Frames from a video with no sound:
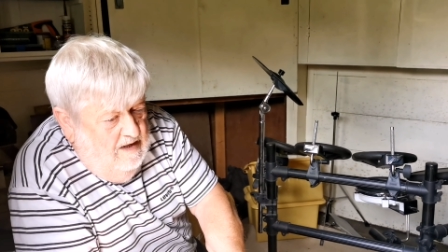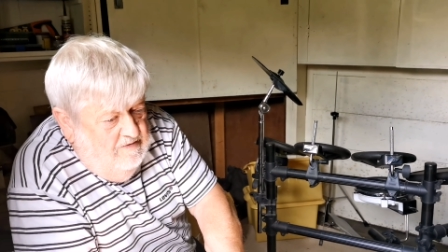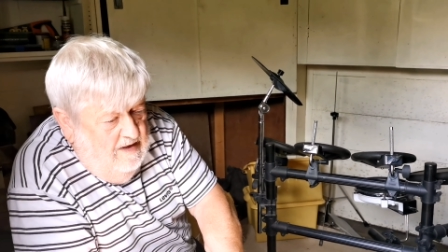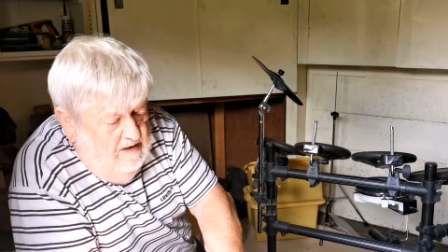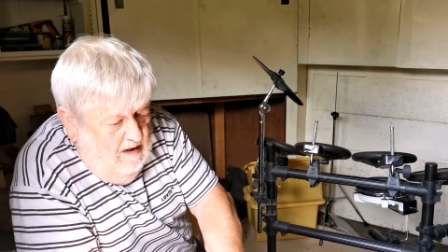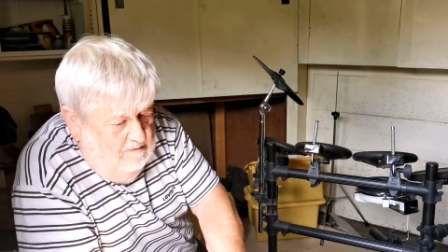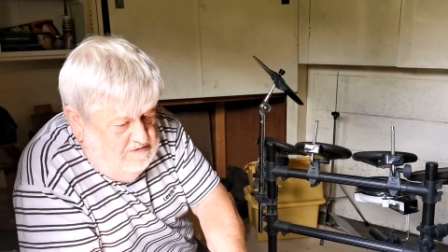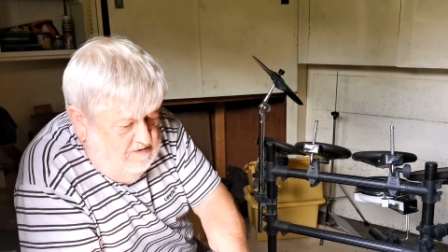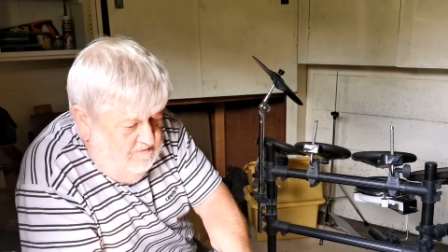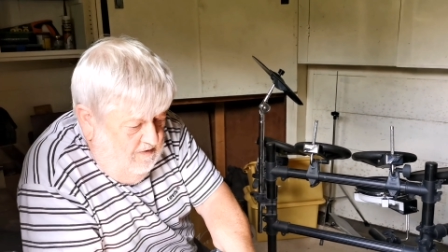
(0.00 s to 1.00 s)
And then I
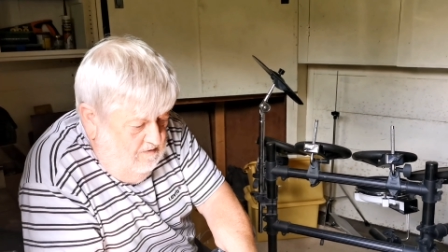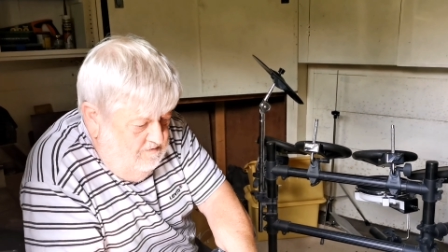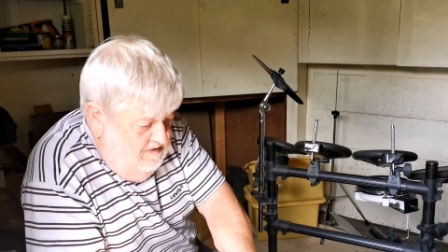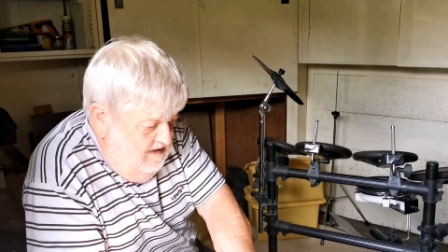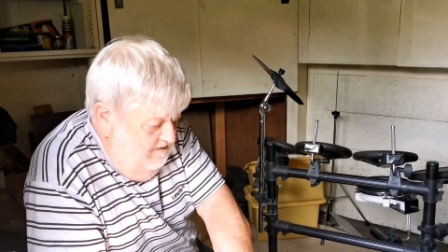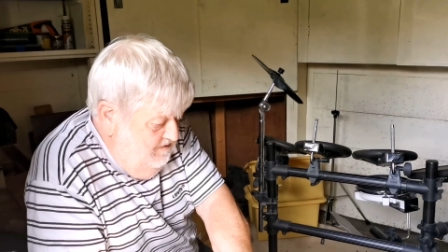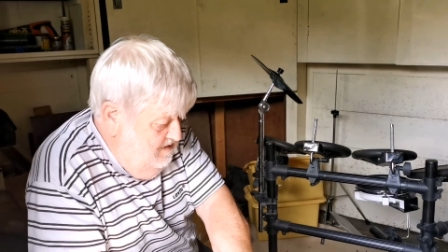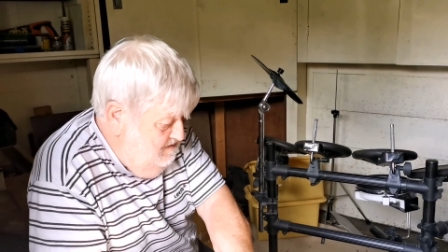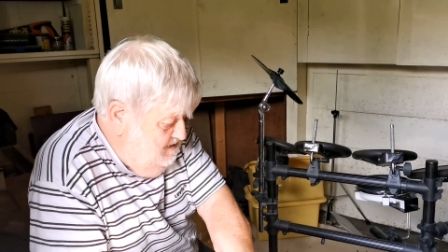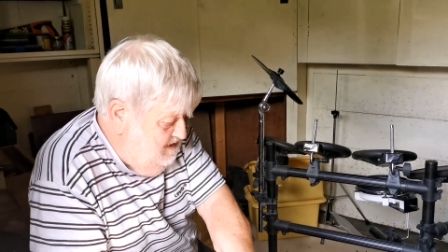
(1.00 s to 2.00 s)
was involved in having
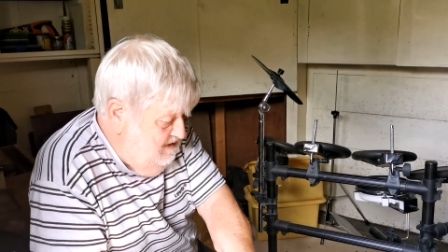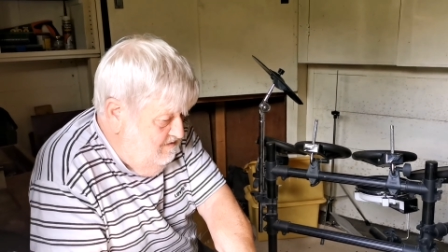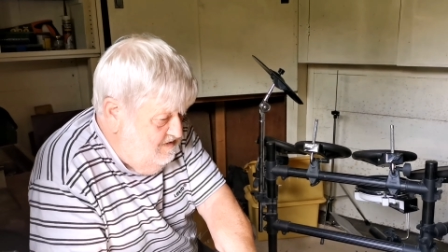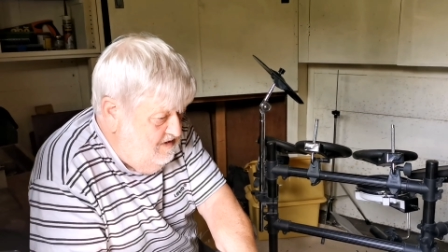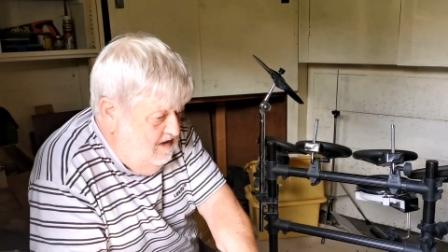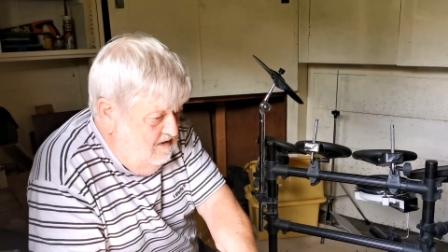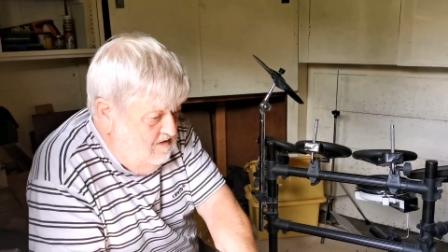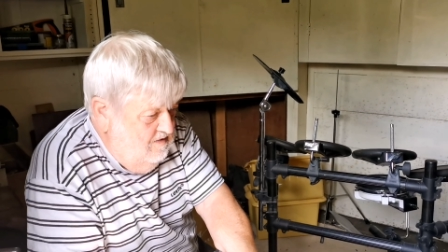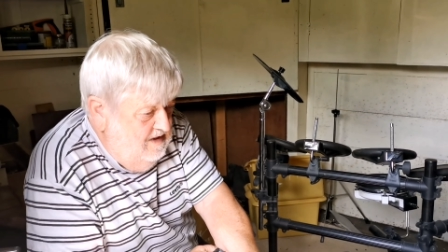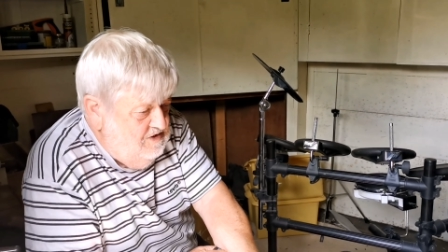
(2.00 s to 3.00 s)
a serious car
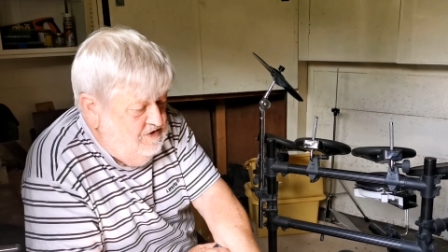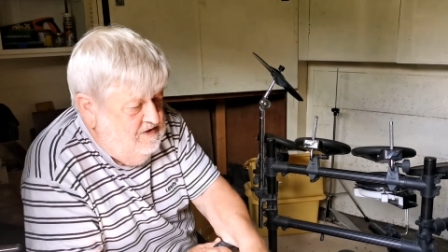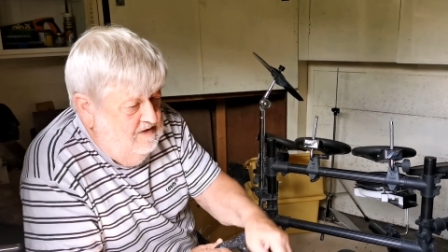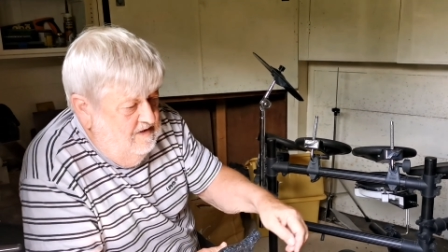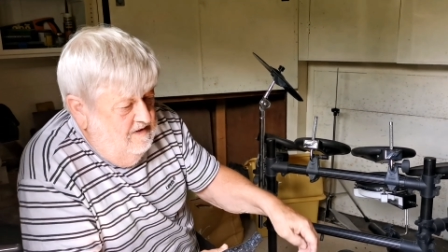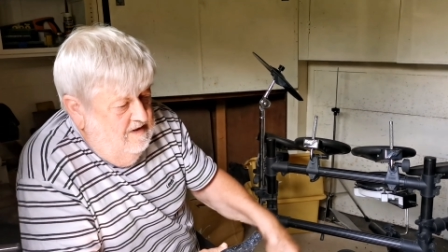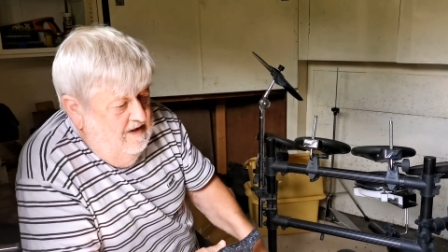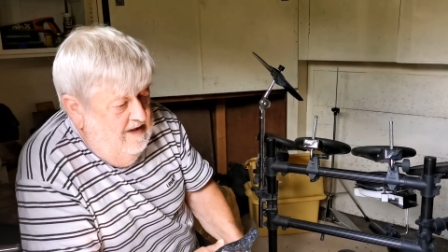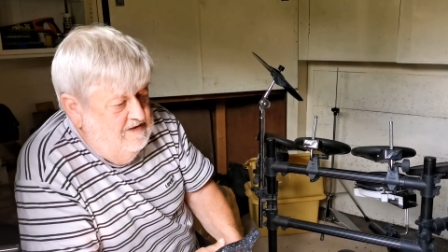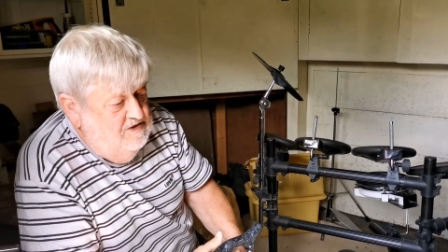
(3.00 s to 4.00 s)
crash,
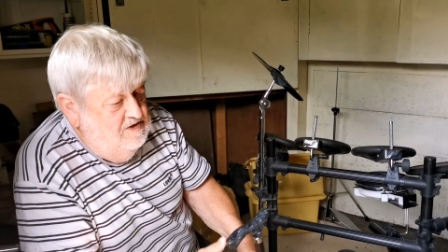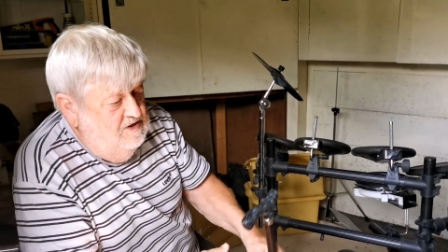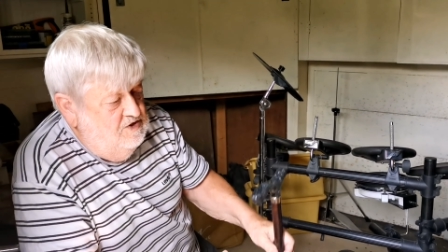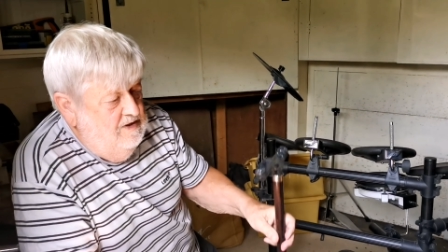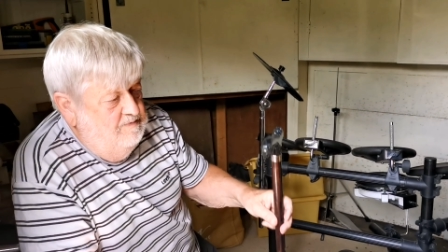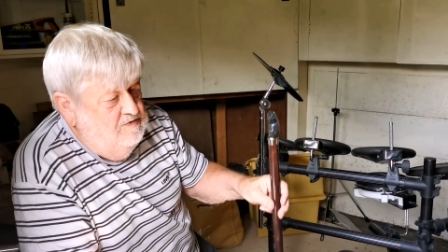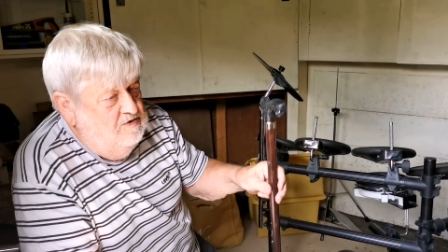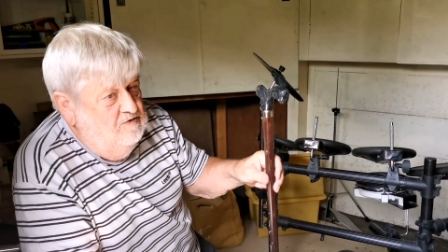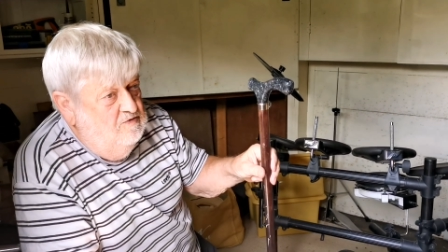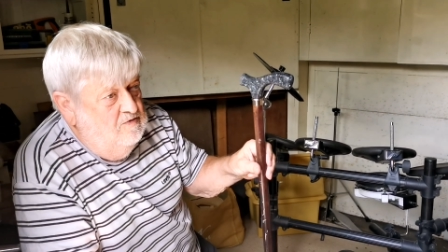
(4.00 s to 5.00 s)
hence the
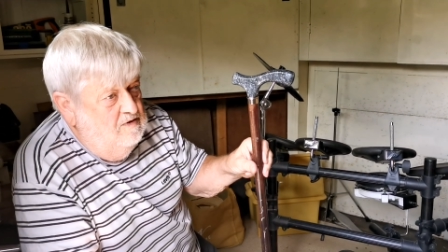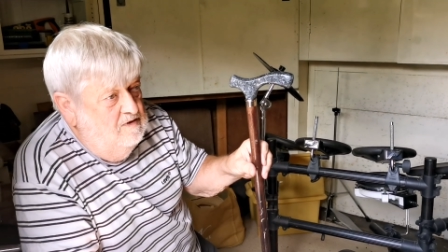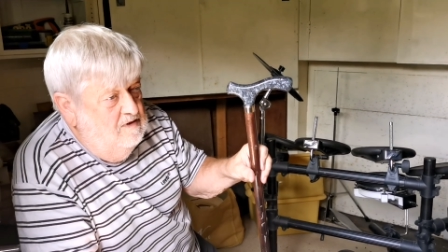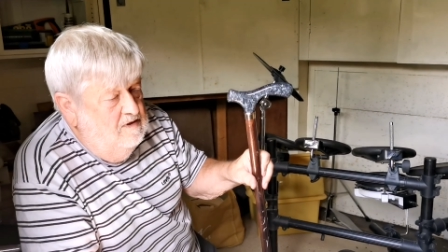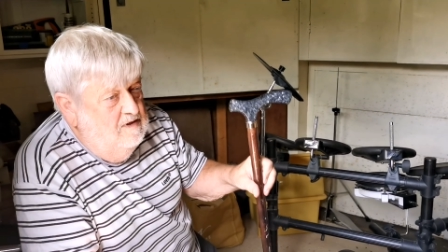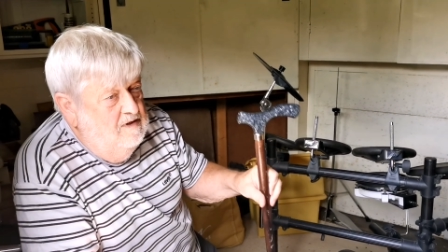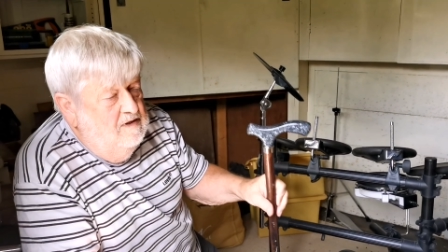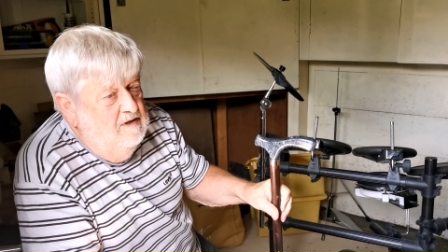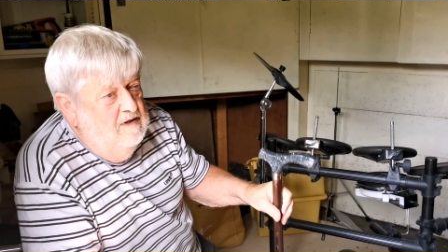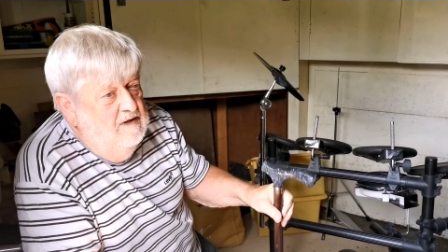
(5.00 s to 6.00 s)
shepherd's crook,
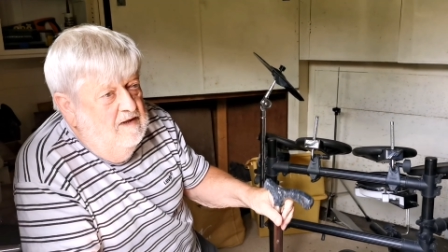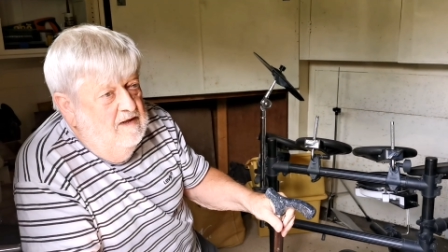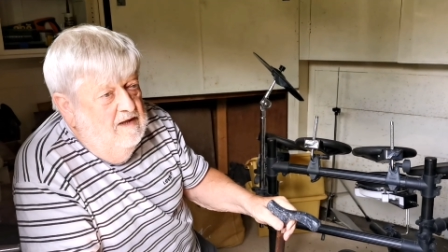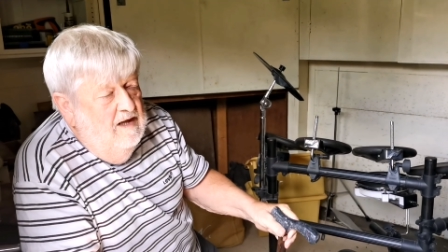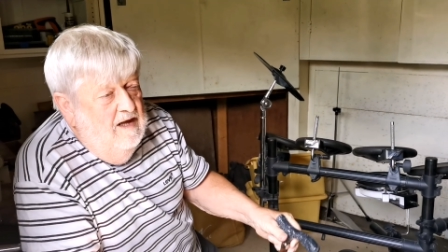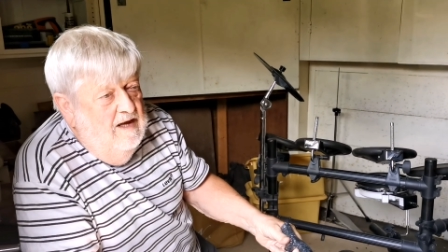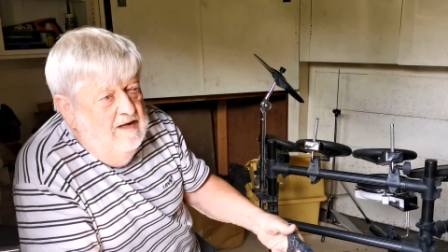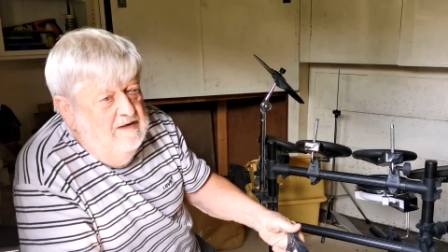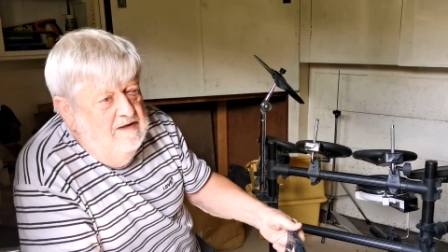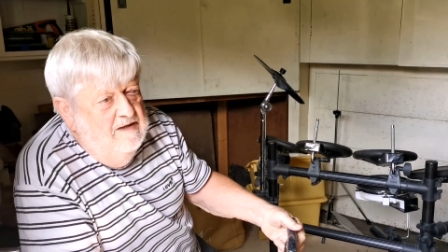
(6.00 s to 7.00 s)

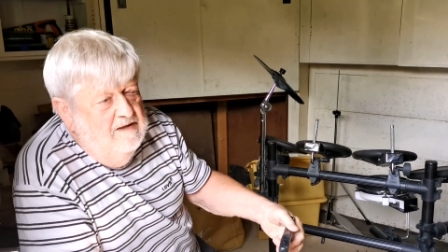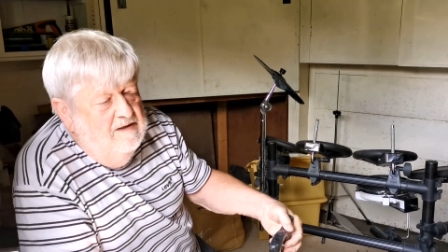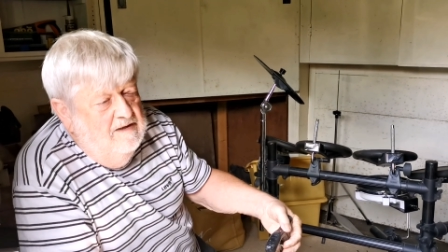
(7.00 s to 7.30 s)
and